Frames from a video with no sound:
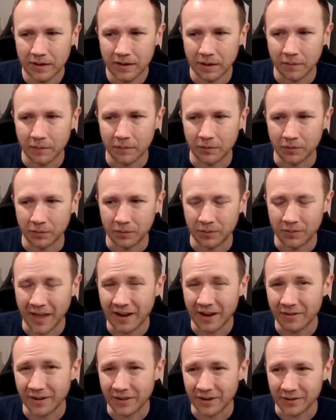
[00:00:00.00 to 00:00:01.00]
Um, so
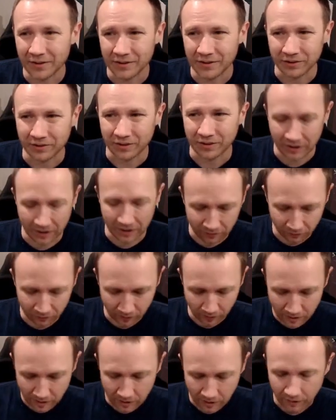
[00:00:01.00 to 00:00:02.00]
that right there is actually enough
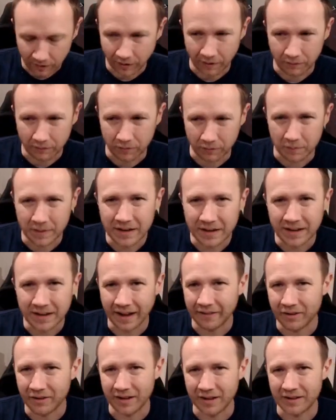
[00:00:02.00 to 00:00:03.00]
um, for me to
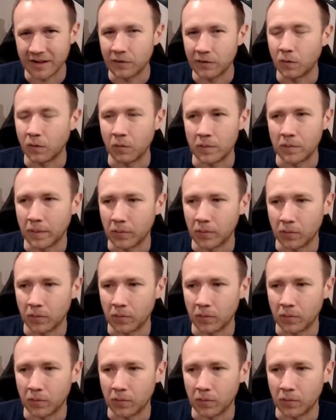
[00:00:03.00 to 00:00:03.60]
have an idea of what we might be